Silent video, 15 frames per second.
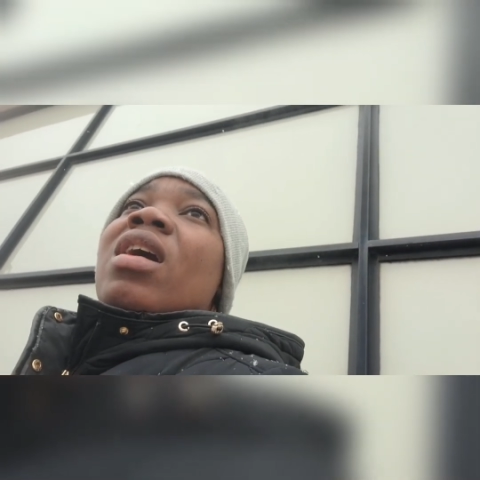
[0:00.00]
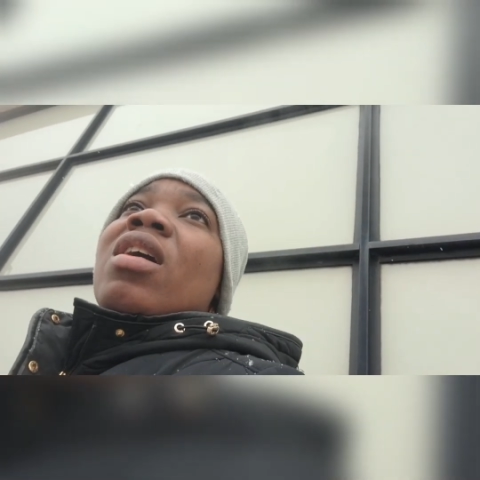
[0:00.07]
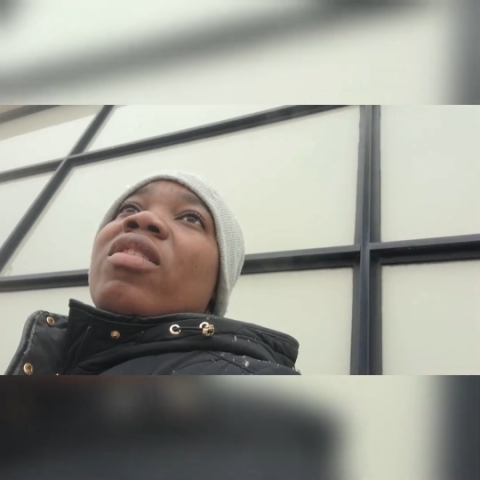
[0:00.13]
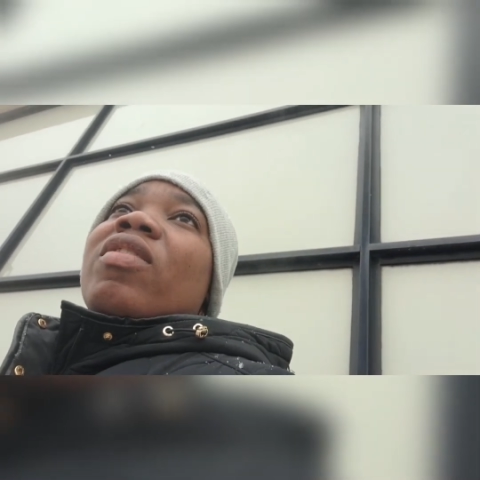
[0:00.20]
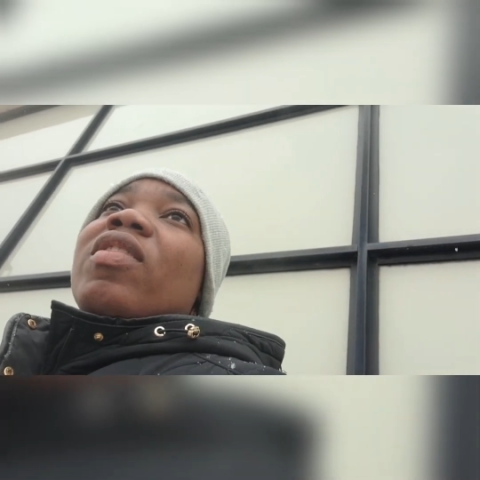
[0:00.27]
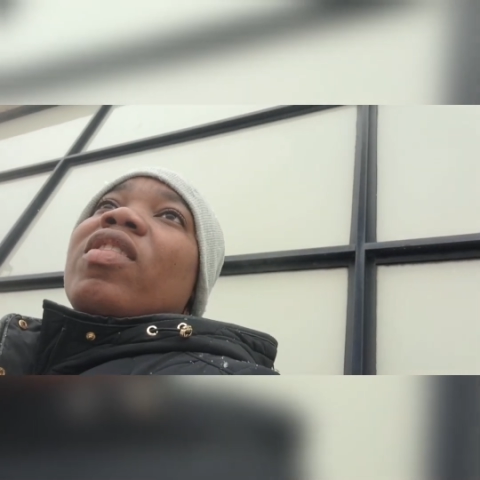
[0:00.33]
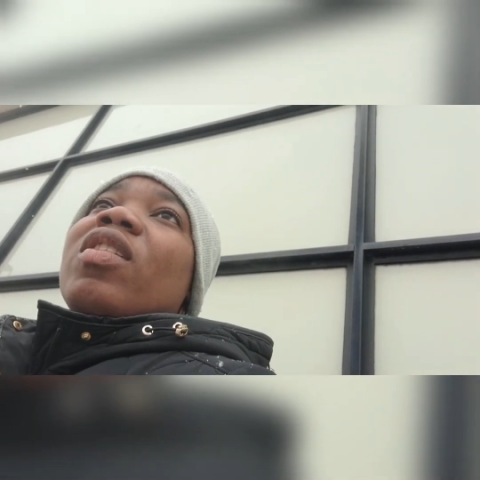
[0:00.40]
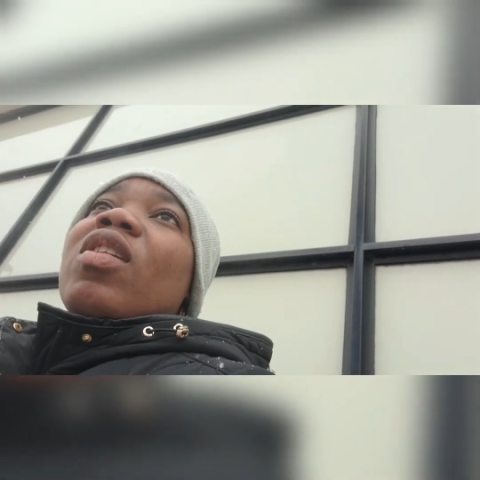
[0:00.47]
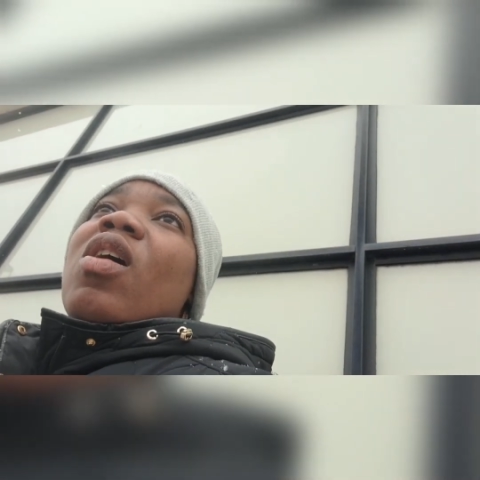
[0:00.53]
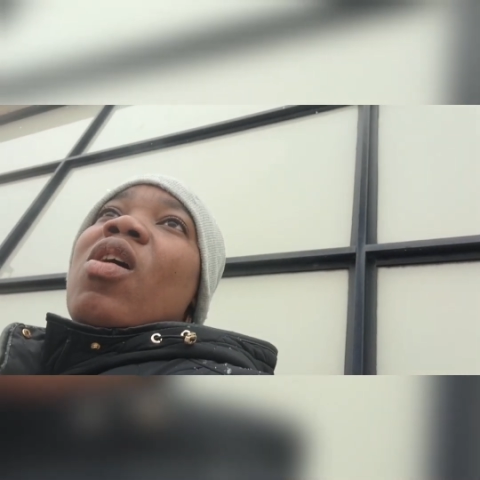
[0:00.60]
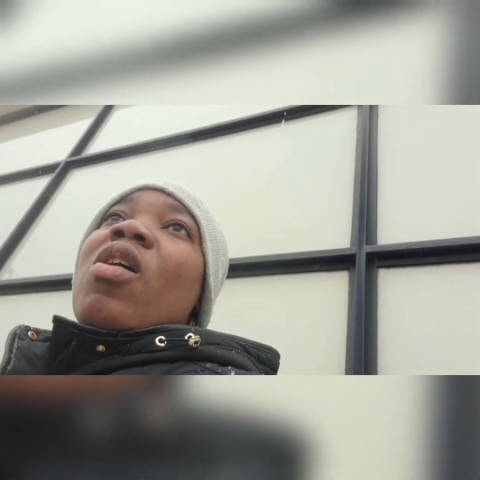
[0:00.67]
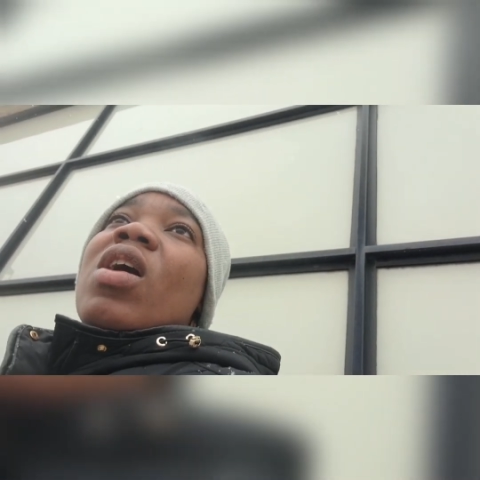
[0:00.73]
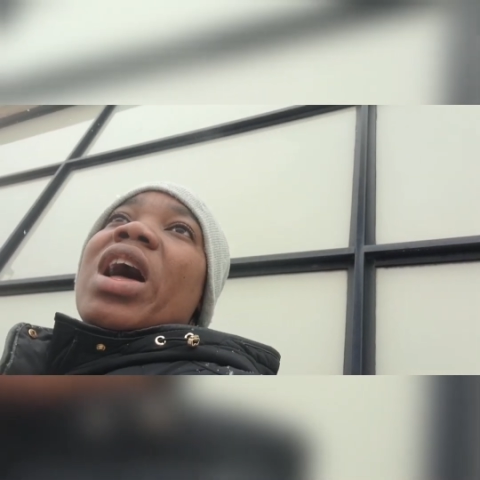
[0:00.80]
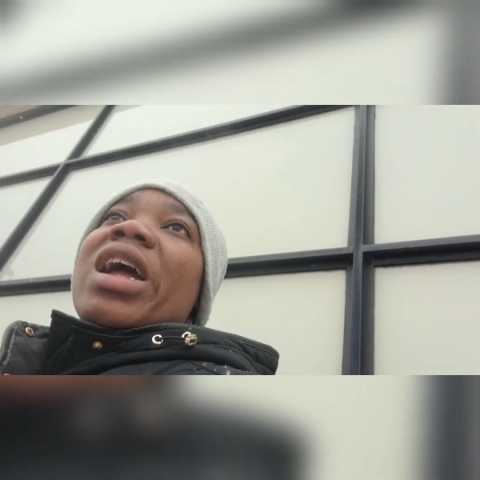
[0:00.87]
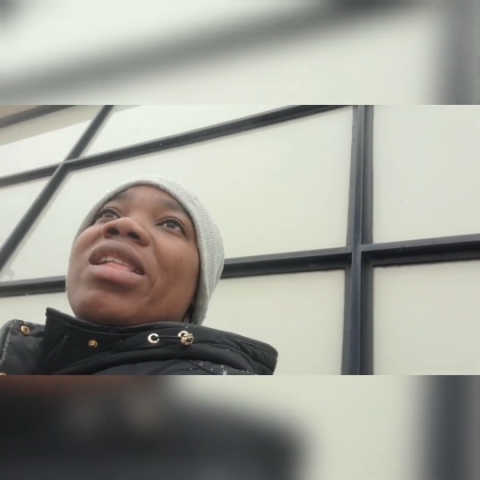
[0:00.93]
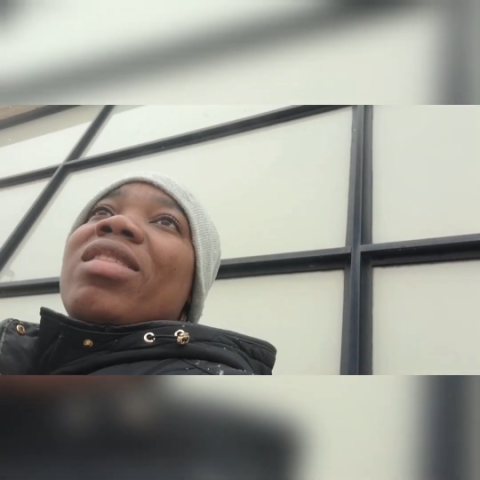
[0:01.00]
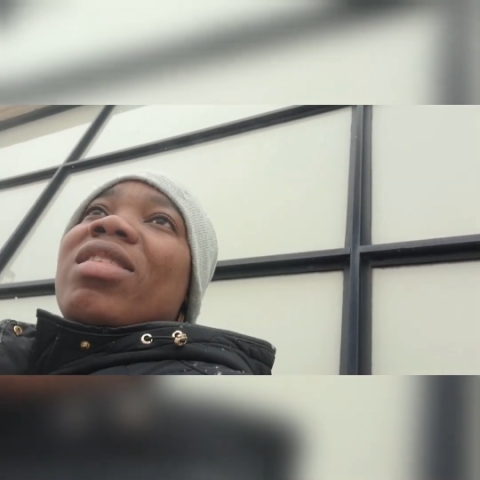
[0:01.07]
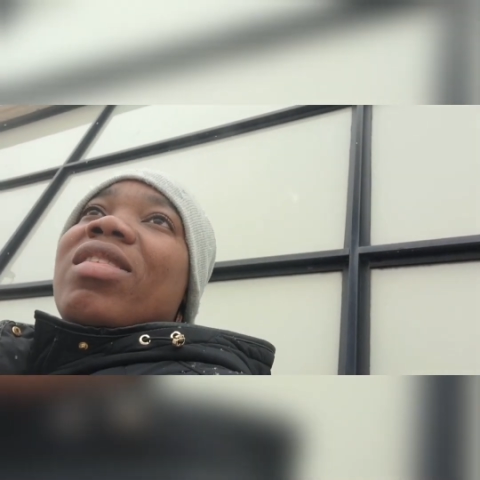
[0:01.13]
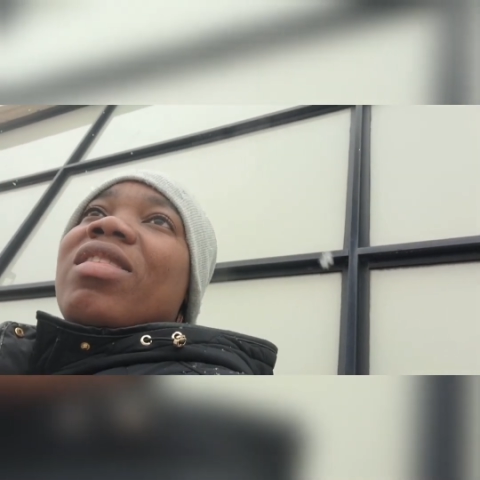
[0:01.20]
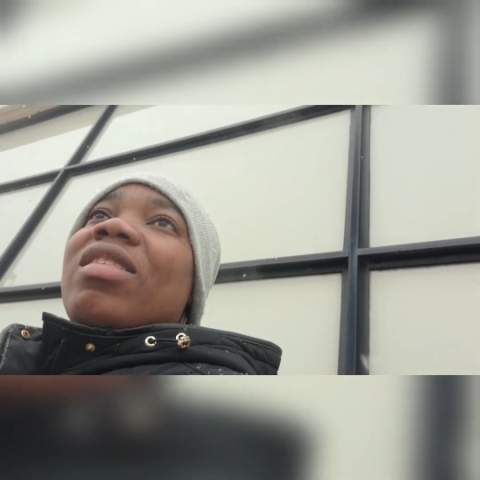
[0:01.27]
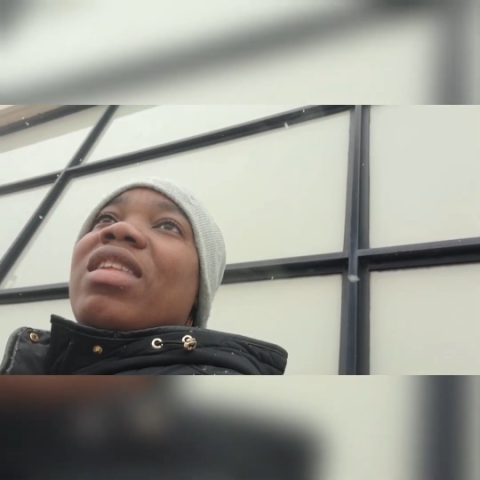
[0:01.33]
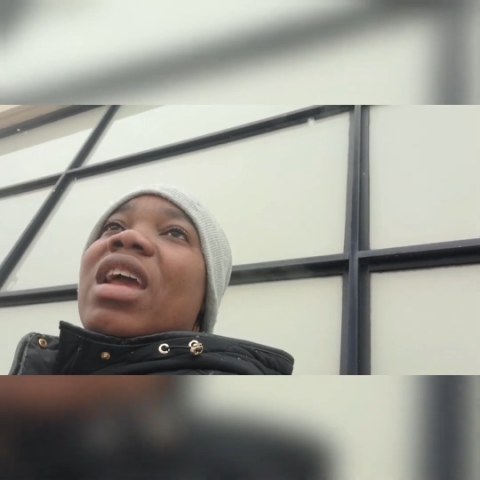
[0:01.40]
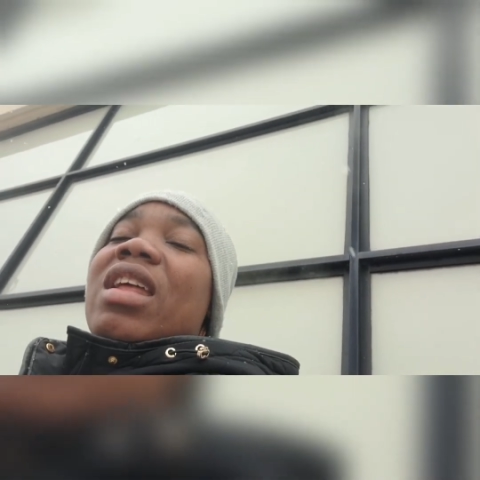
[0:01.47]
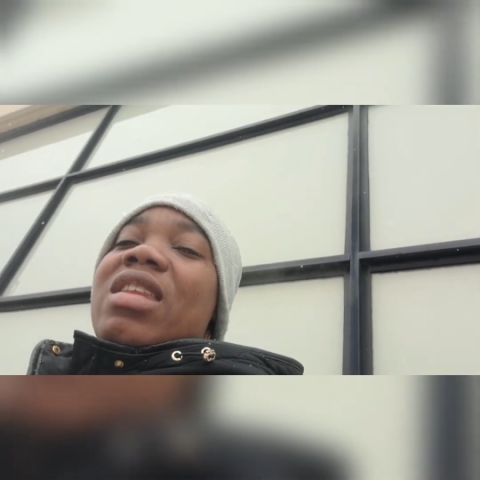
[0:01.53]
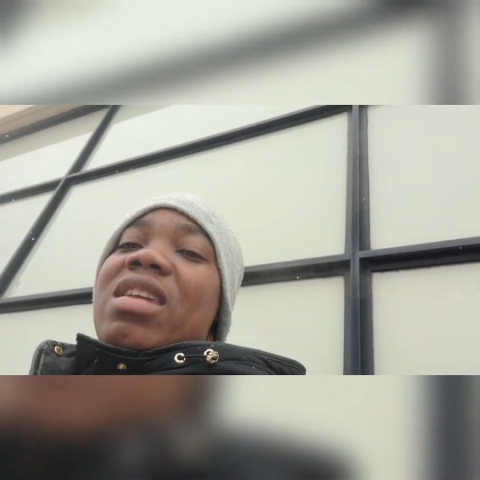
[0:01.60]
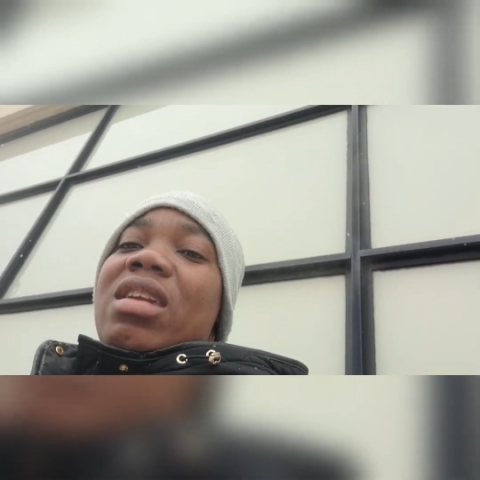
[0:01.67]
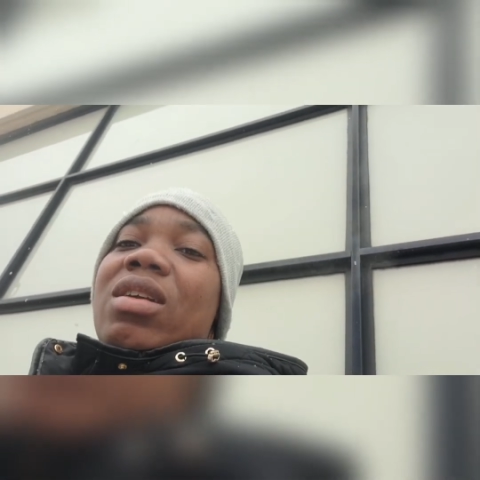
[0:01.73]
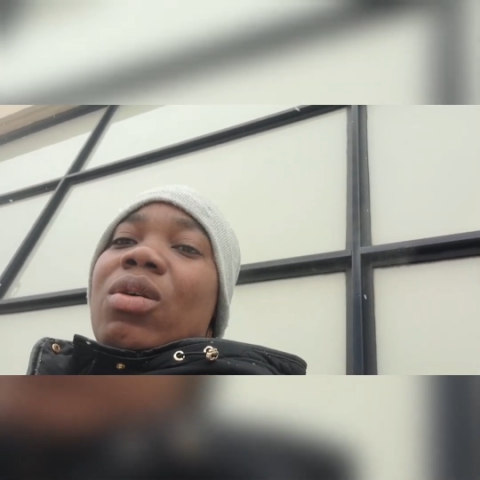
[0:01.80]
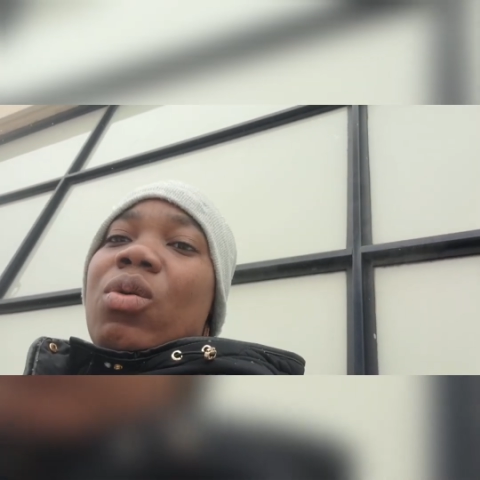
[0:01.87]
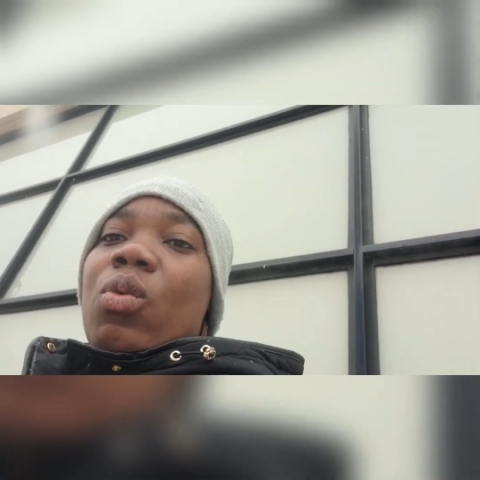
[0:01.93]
Slow and steady